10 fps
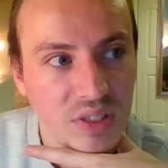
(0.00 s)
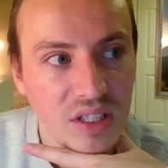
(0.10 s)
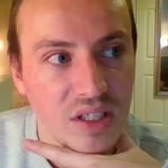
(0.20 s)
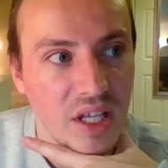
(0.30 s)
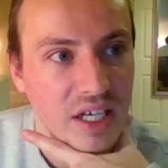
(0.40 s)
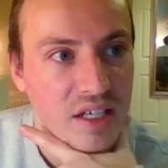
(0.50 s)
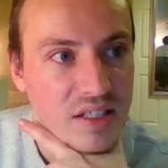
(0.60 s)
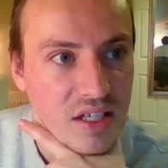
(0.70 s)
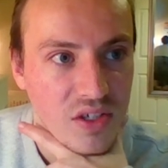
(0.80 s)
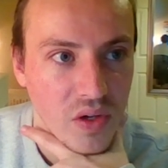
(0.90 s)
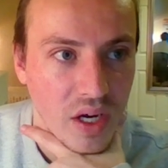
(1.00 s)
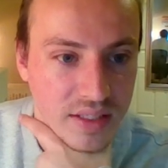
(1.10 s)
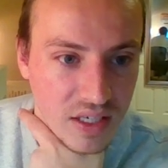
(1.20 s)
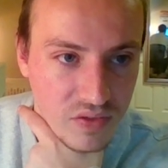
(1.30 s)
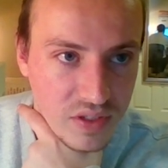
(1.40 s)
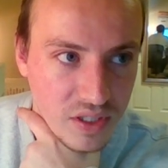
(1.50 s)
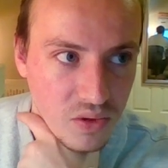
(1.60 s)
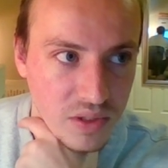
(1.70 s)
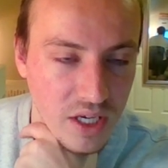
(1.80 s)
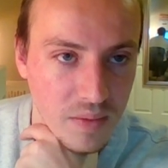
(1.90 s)
like I say to you guys every single
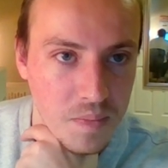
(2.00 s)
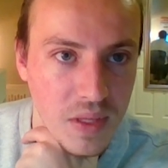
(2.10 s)
time,